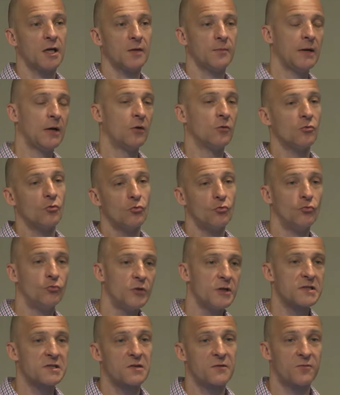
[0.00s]
about
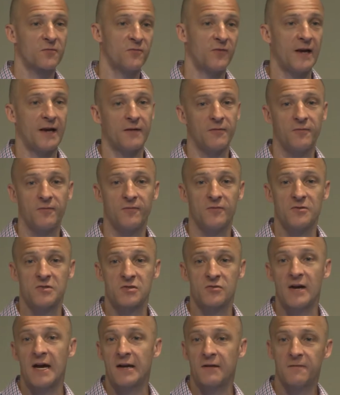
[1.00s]
risk
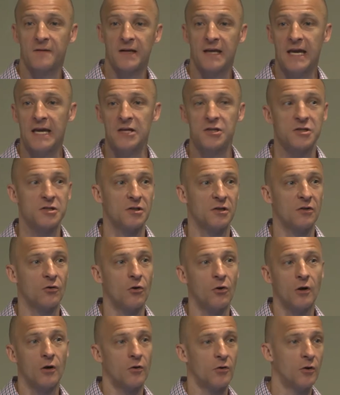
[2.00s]
stratification
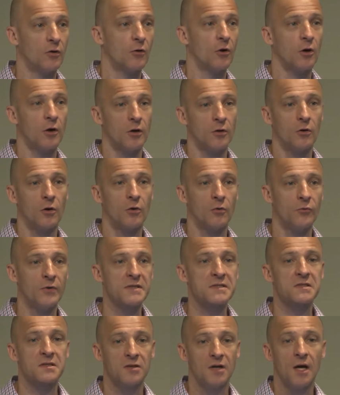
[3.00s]
or, or, or, or
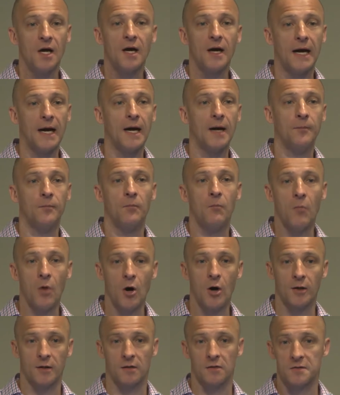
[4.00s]
risk um,
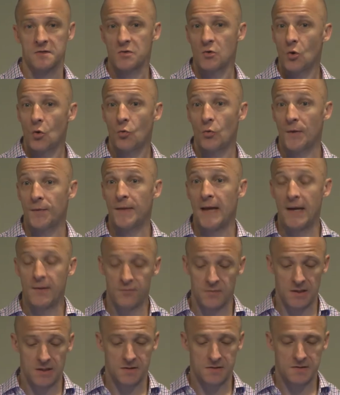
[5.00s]
models, what that
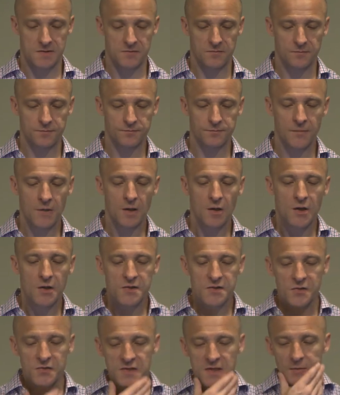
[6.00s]
means.
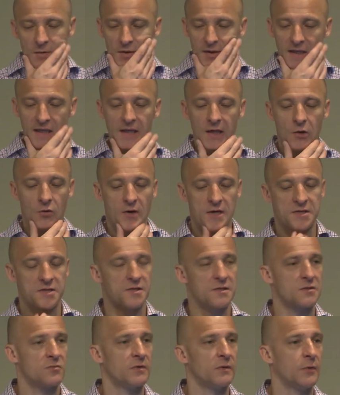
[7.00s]
So some of the key
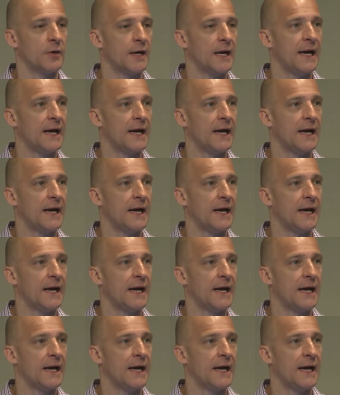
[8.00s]
questions we want to